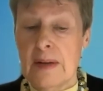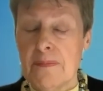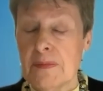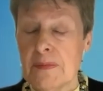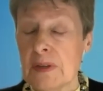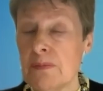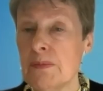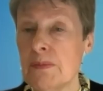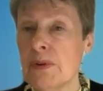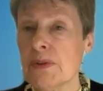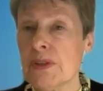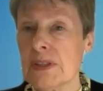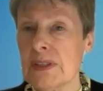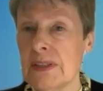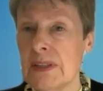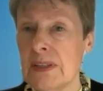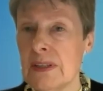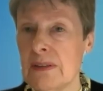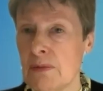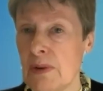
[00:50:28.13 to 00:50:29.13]
but
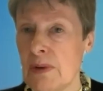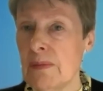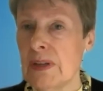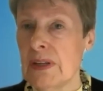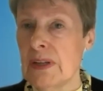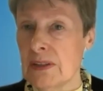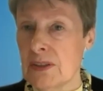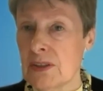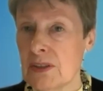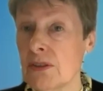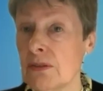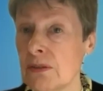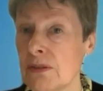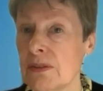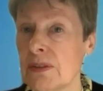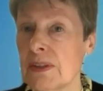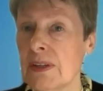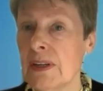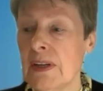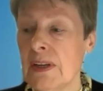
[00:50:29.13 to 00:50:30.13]
mostly women and
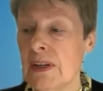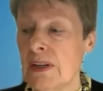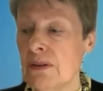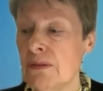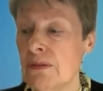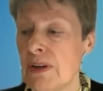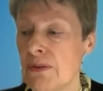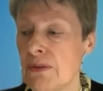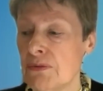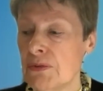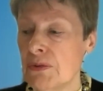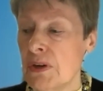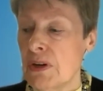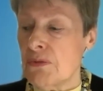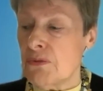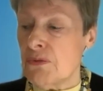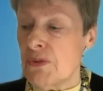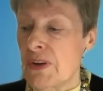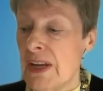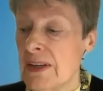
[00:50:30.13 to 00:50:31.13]
children who have
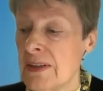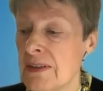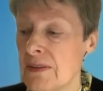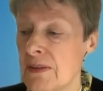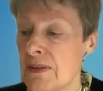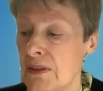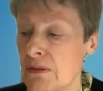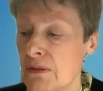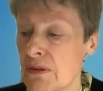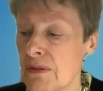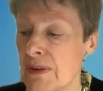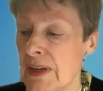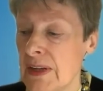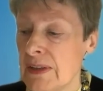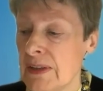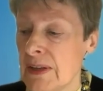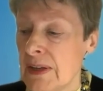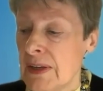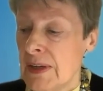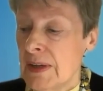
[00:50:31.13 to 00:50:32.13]
fled the
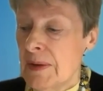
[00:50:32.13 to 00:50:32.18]
Ukraine.